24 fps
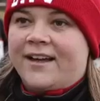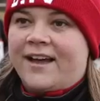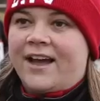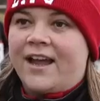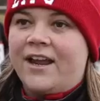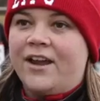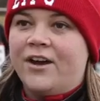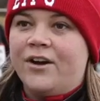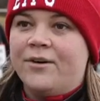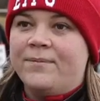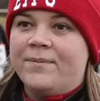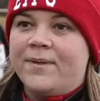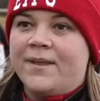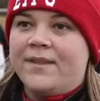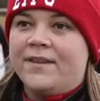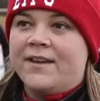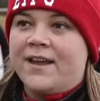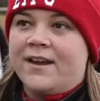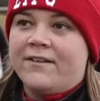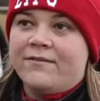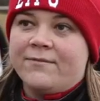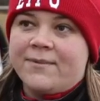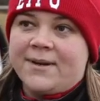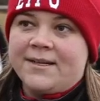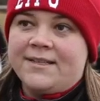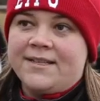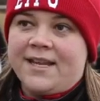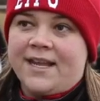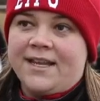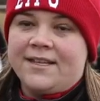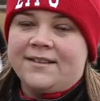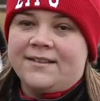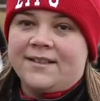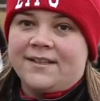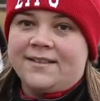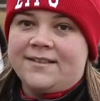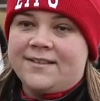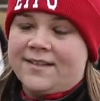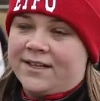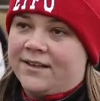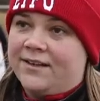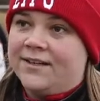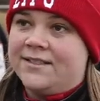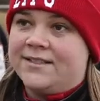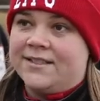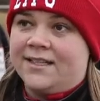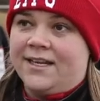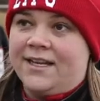I hope that the government takes us
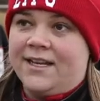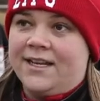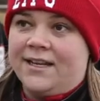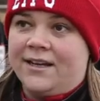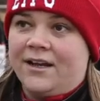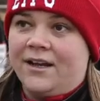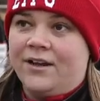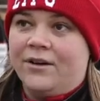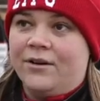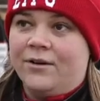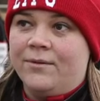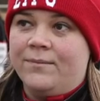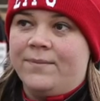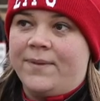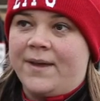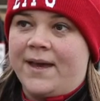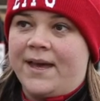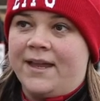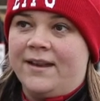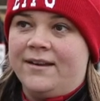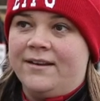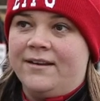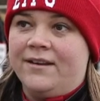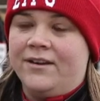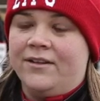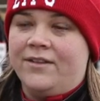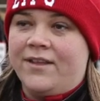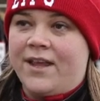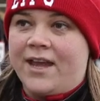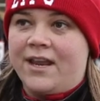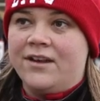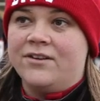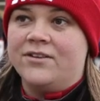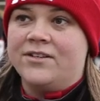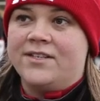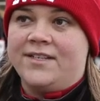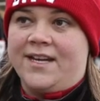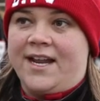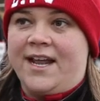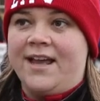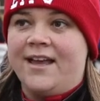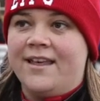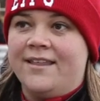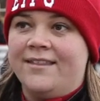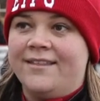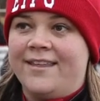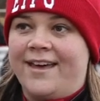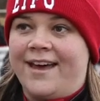seriously, and I hope that you know they
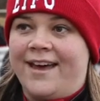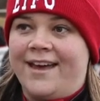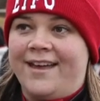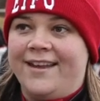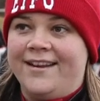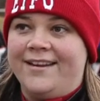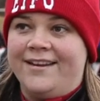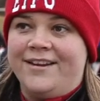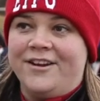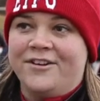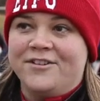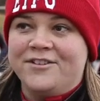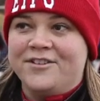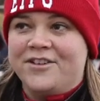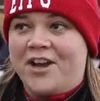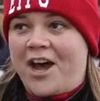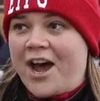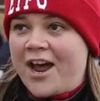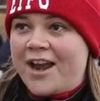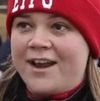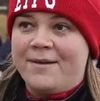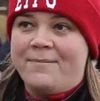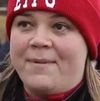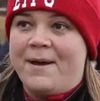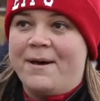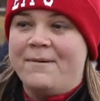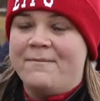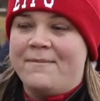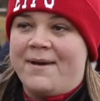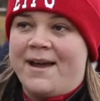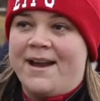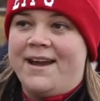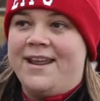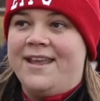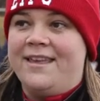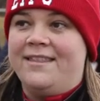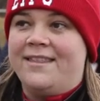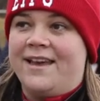understand that you know it's not about money.